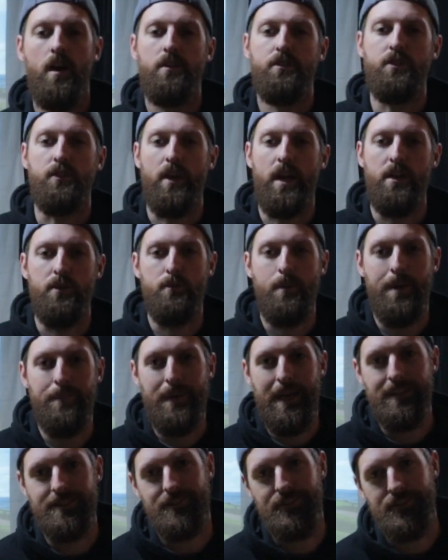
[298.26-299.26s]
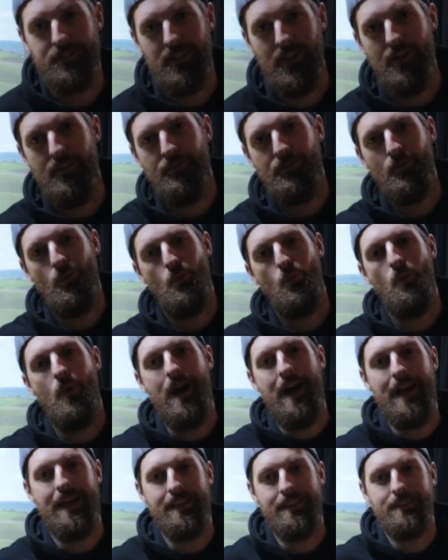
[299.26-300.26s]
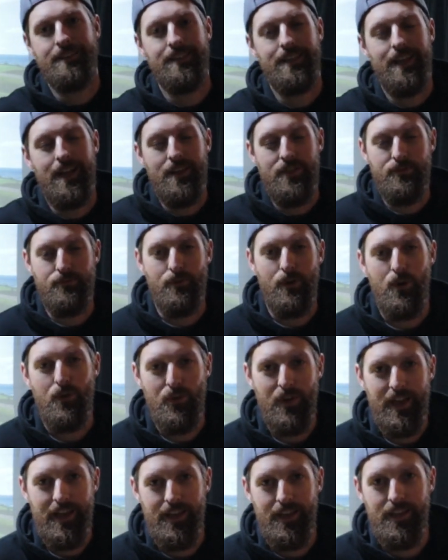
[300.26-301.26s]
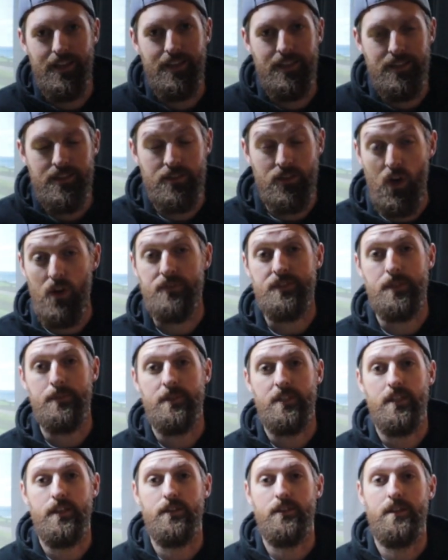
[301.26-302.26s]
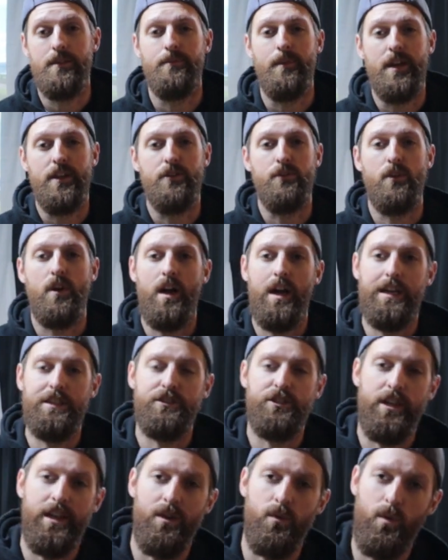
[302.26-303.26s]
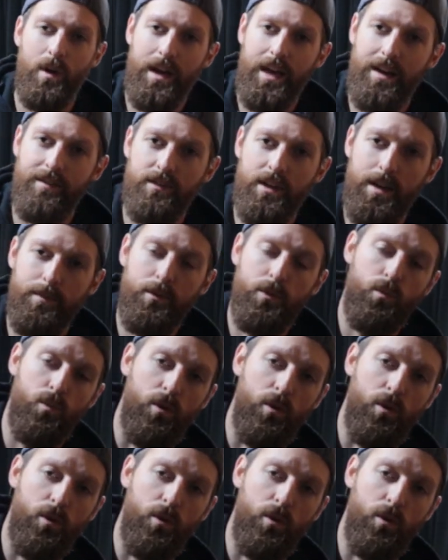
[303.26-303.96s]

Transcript: So again, you might be asking yourself, why did I throw a golf simulator in my garage, and why haven't I been